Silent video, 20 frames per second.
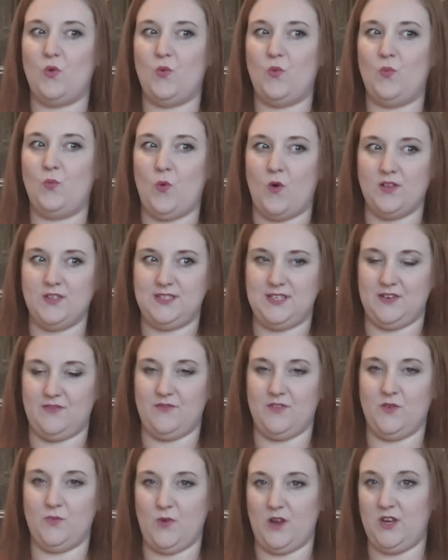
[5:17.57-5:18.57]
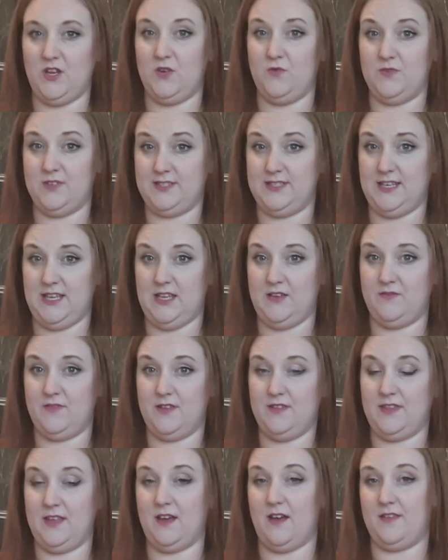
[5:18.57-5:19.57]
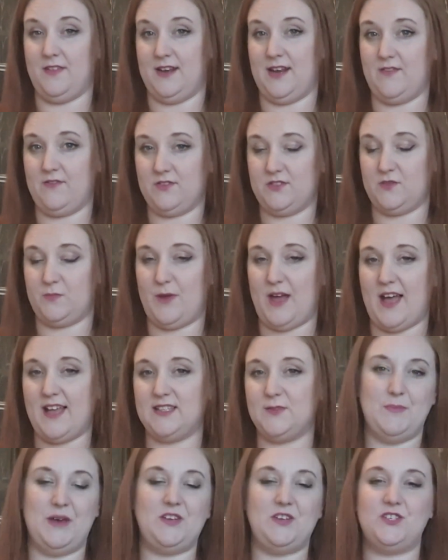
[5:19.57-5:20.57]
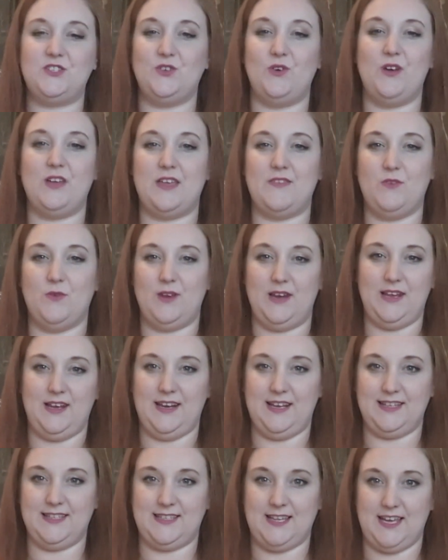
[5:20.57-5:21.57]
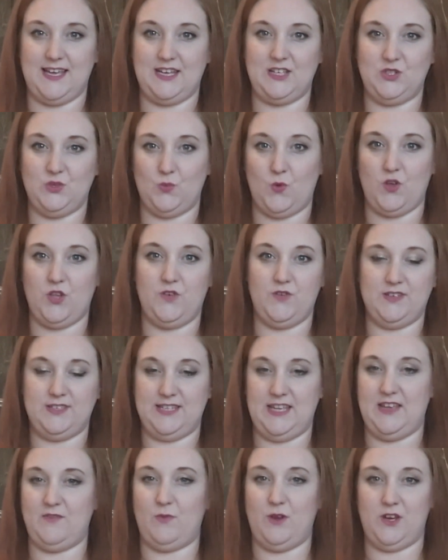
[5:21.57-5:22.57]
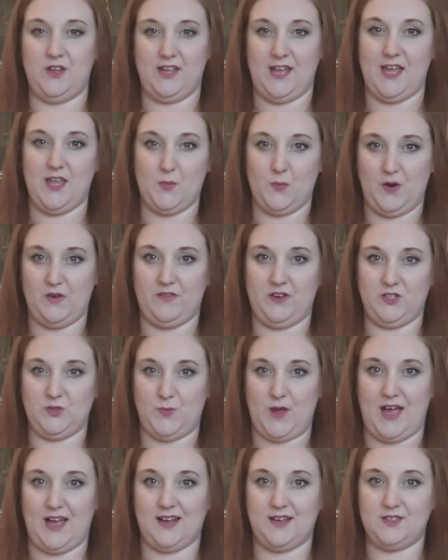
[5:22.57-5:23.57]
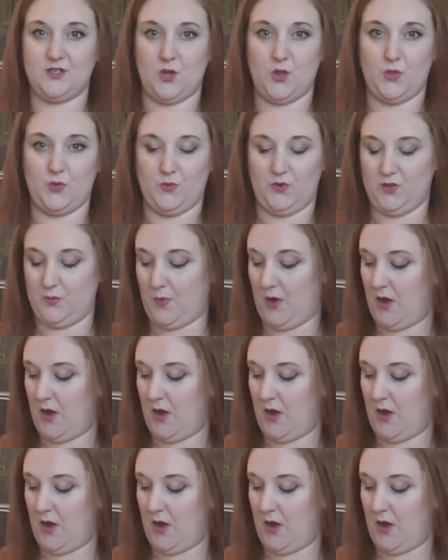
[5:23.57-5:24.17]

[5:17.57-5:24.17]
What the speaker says: what's different when you receive the other levels of pass, but I just thought I'd give you a little insight into what you receive when you get your privilege packs through the